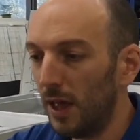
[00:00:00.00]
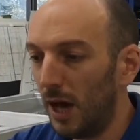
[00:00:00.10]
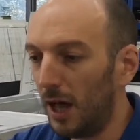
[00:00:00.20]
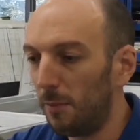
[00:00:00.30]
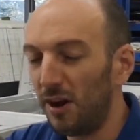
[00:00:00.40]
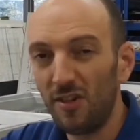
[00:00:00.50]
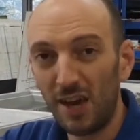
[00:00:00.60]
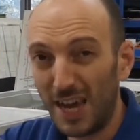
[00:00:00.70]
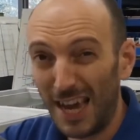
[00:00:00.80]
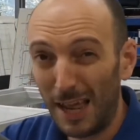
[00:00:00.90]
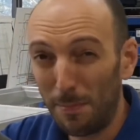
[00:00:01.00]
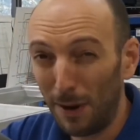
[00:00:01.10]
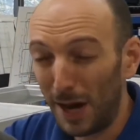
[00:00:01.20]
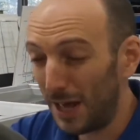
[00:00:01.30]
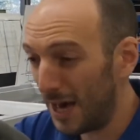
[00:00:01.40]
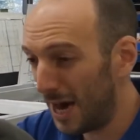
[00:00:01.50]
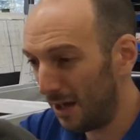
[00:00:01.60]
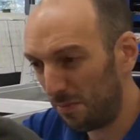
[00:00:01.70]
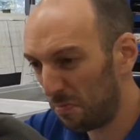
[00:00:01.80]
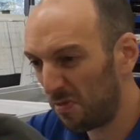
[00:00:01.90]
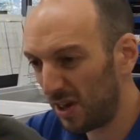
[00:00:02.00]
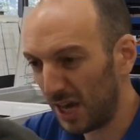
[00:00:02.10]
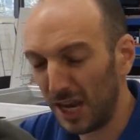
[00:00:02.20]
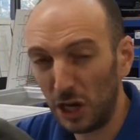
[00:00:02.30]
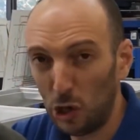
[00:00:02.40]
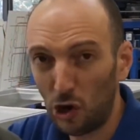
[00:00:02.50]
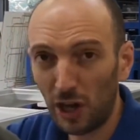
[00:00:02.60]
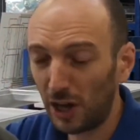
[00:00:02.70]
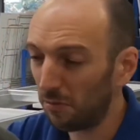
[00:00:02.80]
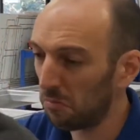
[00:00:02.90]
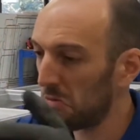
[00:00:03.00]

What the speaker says: And am I seeing any play there? Seeing any knocking?